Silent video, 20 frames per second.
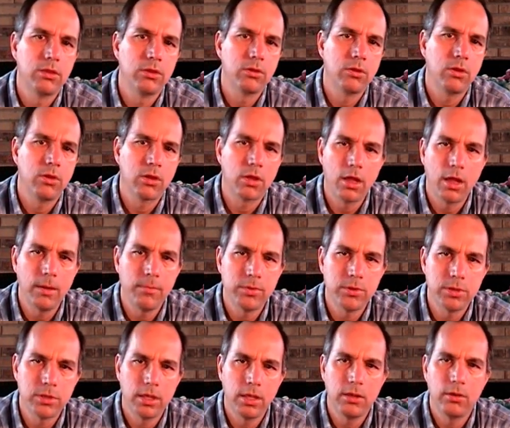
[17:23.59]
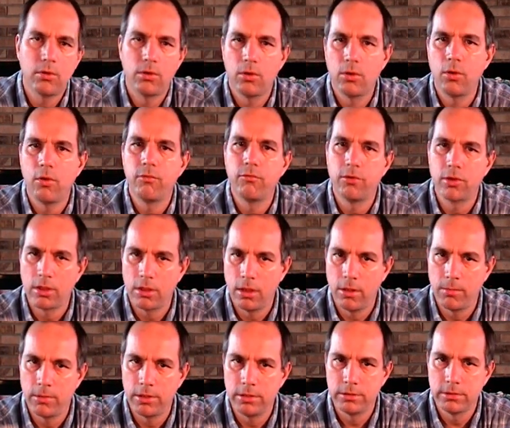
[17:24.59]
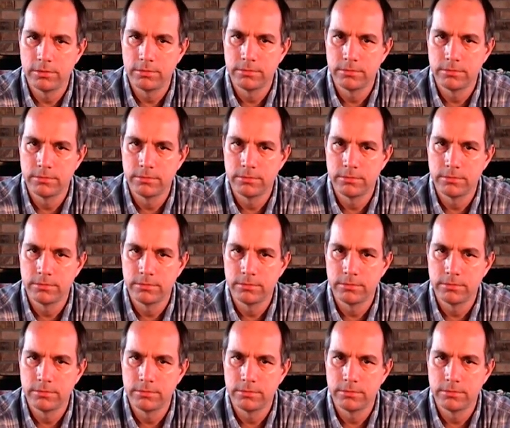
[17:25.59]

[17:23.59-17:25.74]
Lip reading: to compensate or overcome it.